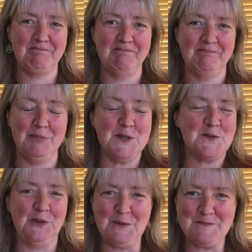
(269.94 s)

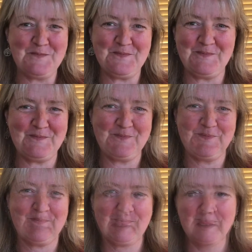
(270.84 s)
Beautiful.
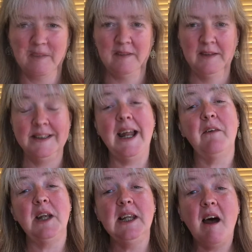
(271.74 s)
Now
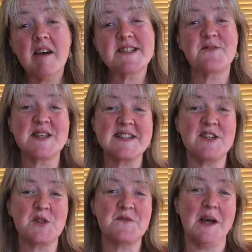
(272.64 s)
the last of the
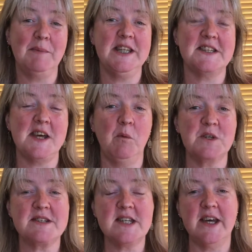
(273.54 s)
citrus family that I want
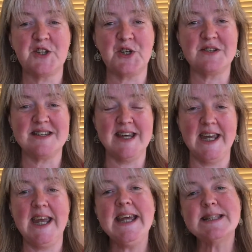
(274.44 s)
to touch on
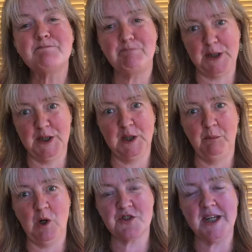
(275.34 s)
today is
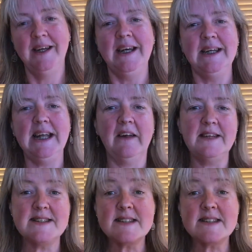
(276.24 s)
bergamot. Now this is a